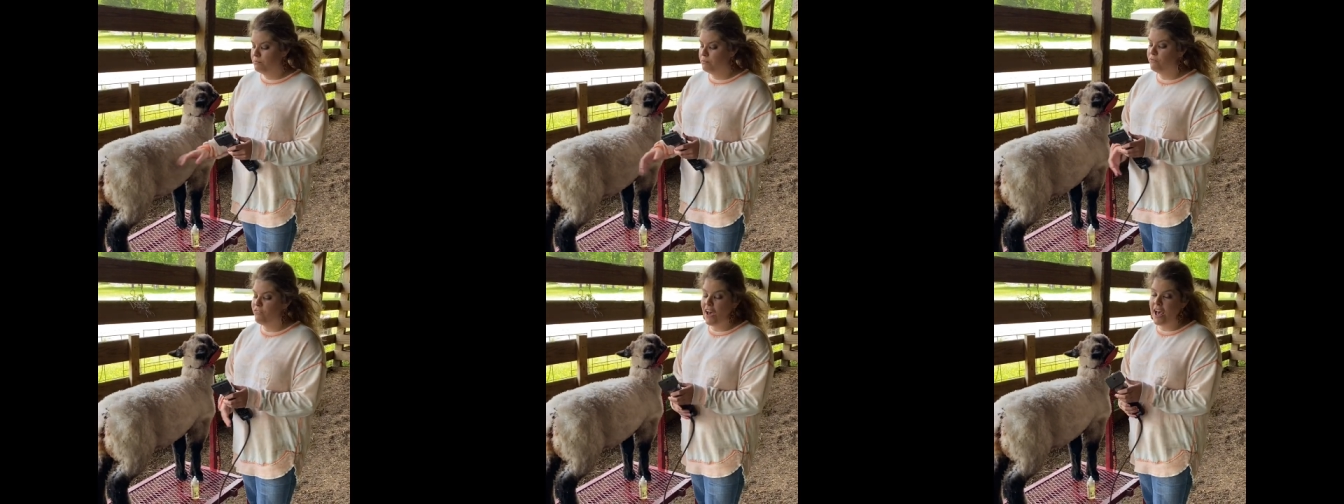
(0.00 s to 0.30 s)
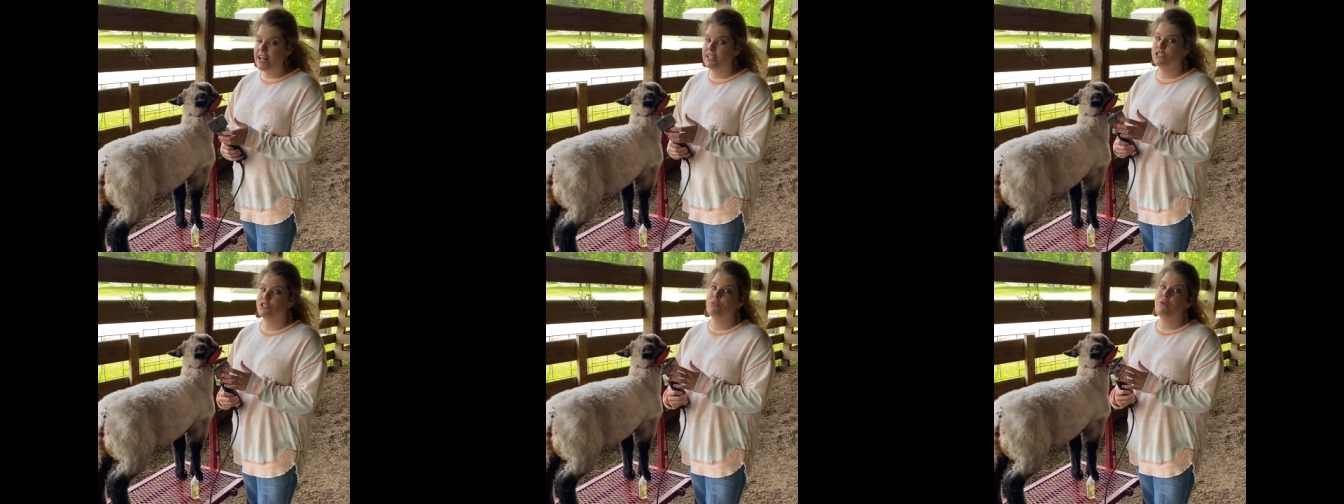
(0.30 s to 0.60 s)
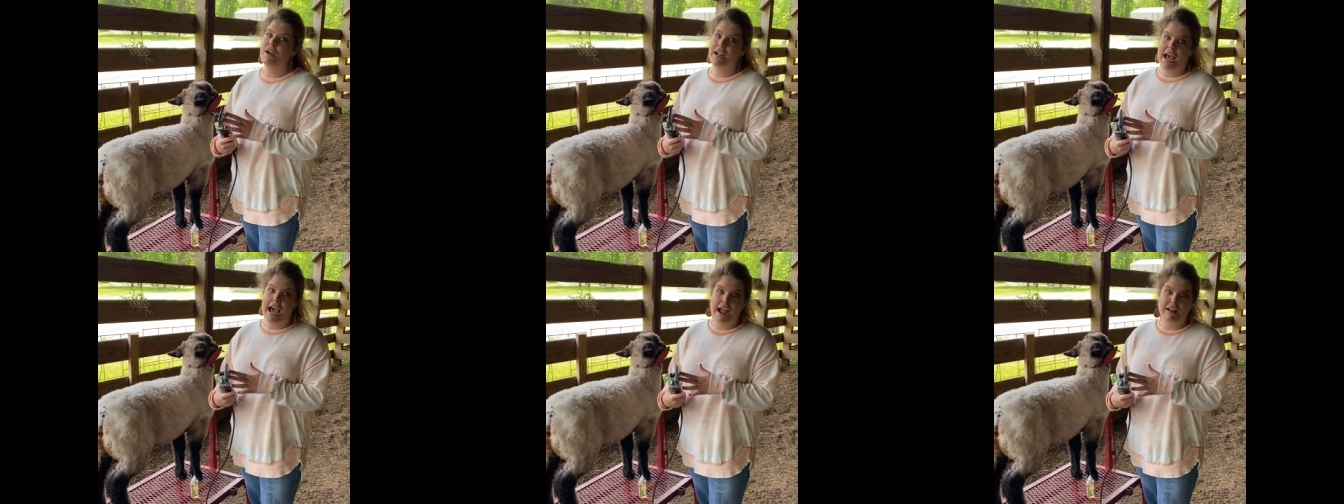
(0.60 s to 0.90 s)
Fines are
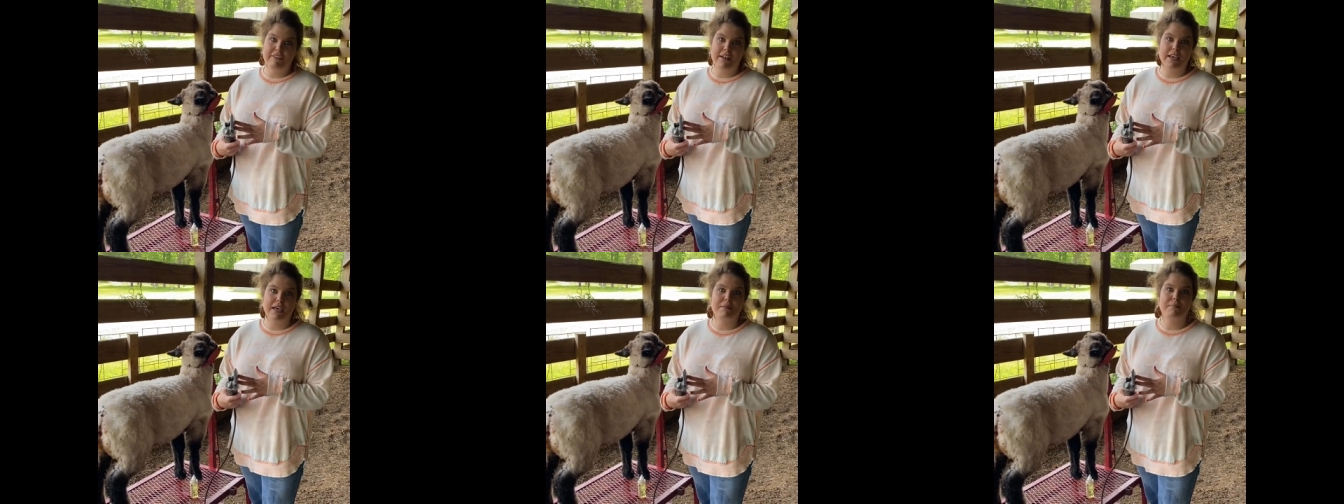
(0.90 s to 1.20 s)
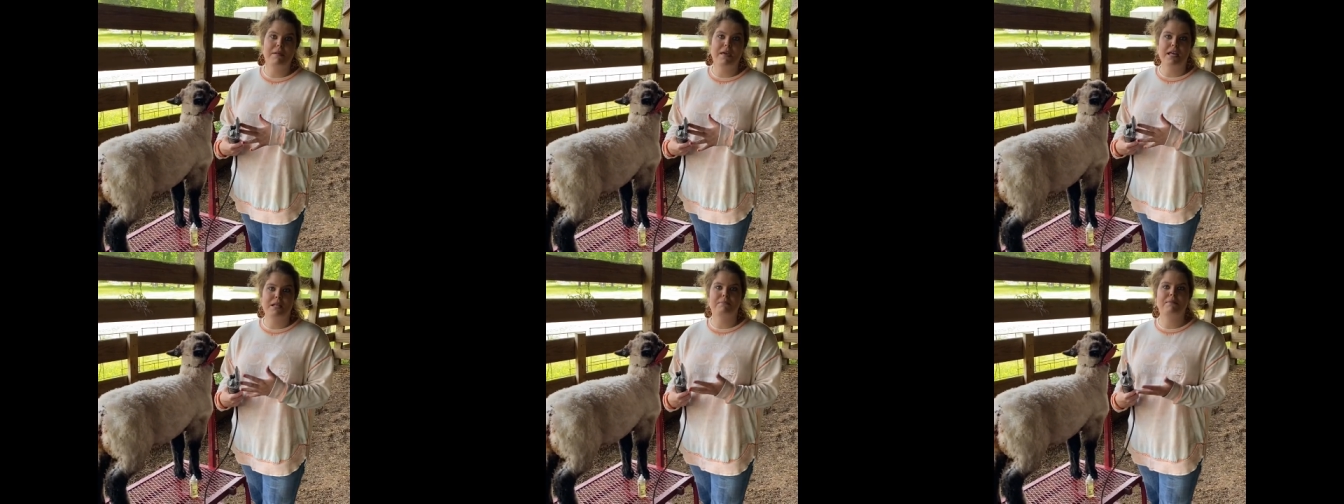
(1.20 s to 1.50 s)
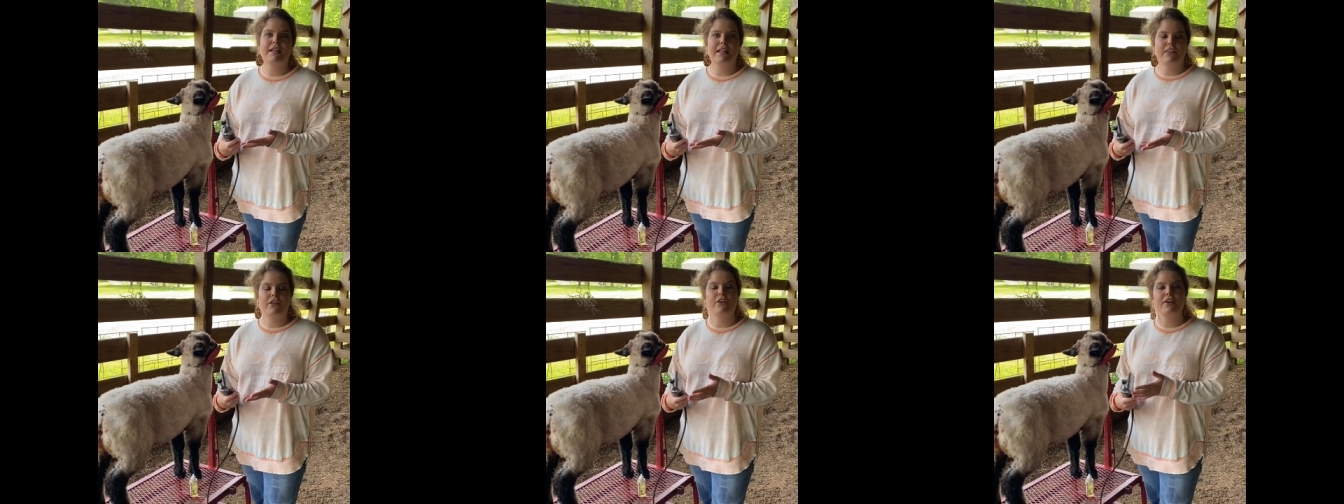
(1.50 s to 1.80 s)
what I recommend,
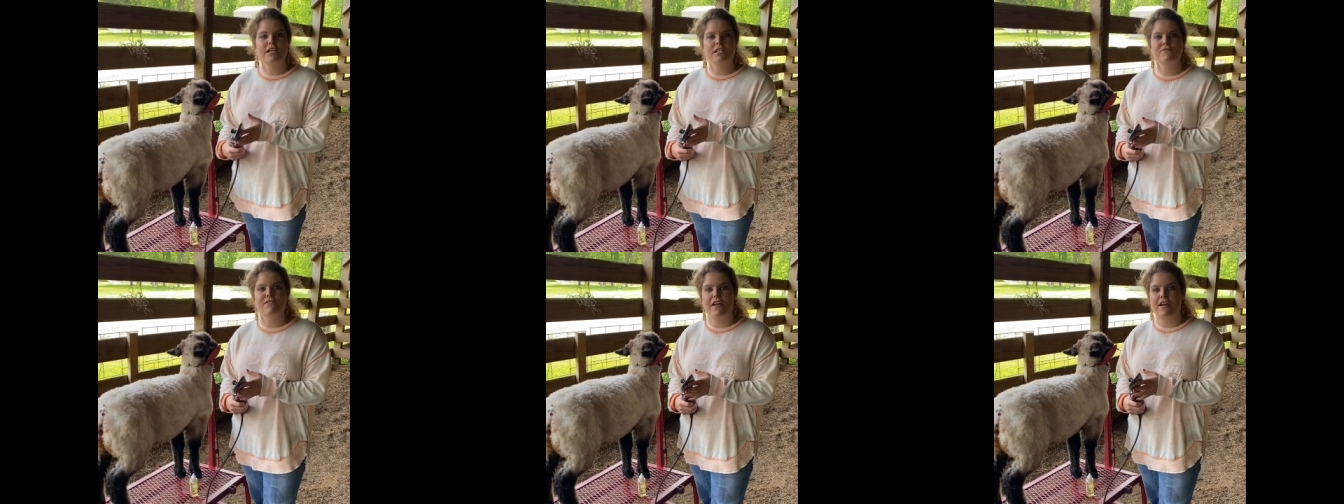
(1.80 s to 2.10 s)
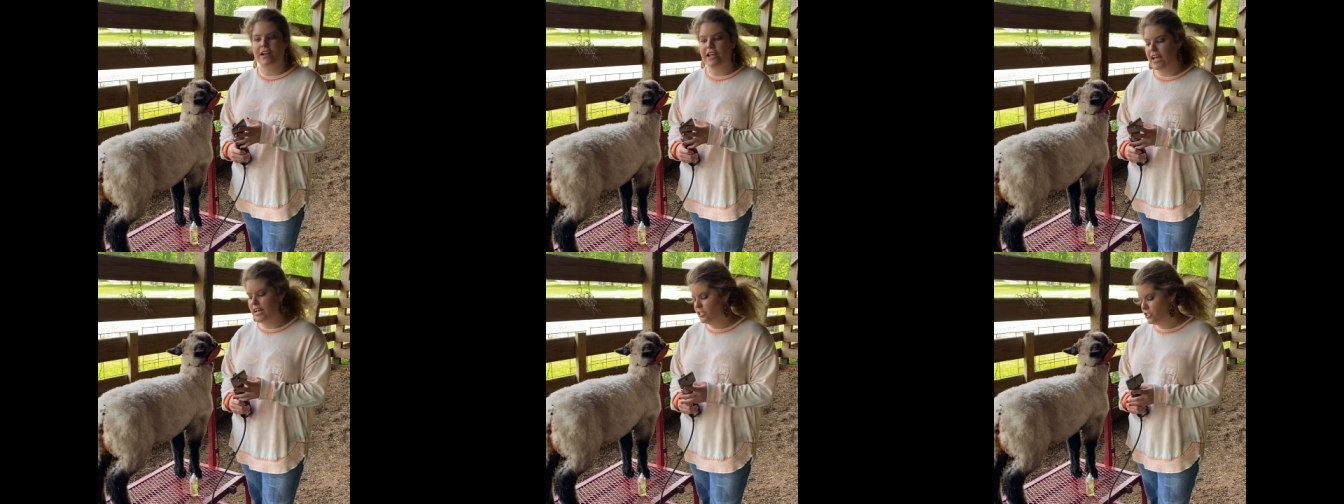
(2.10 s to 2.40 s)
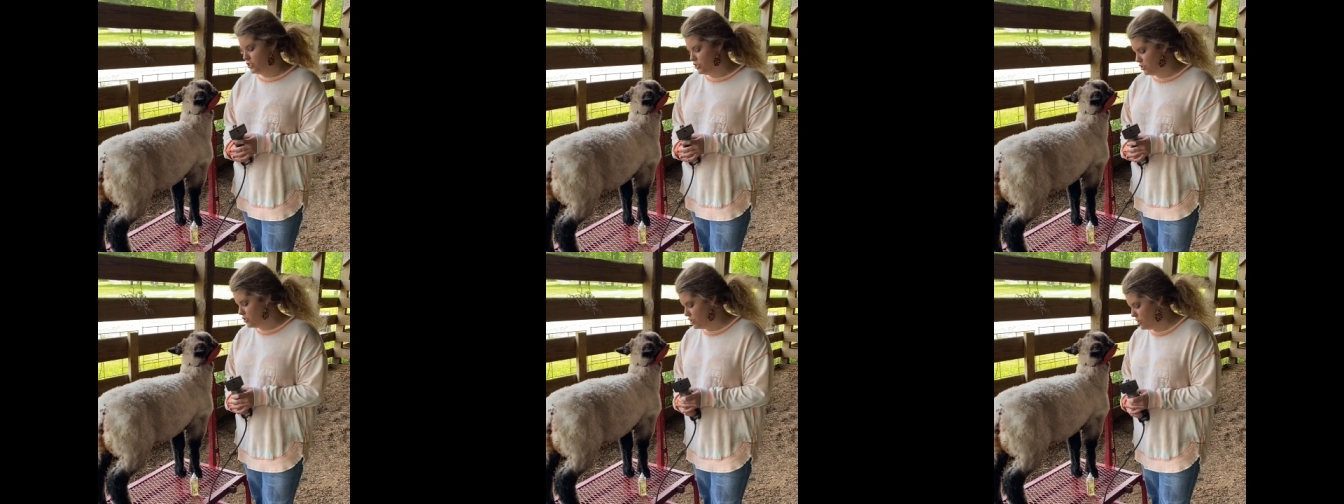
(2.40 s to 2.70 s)
but there is
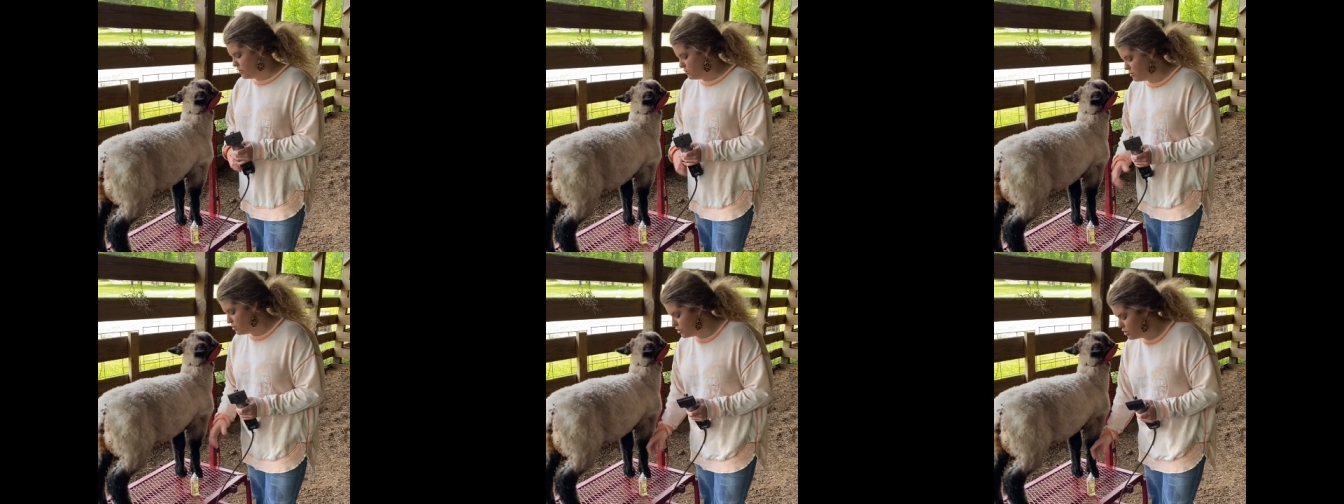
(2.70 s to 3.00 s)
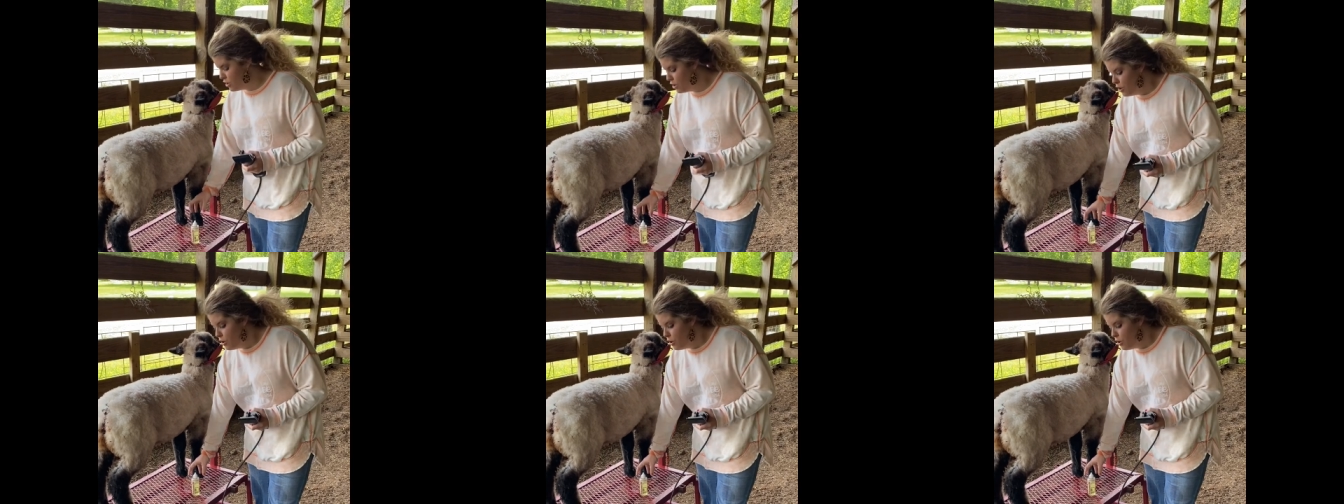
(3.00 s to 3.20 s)
variations used.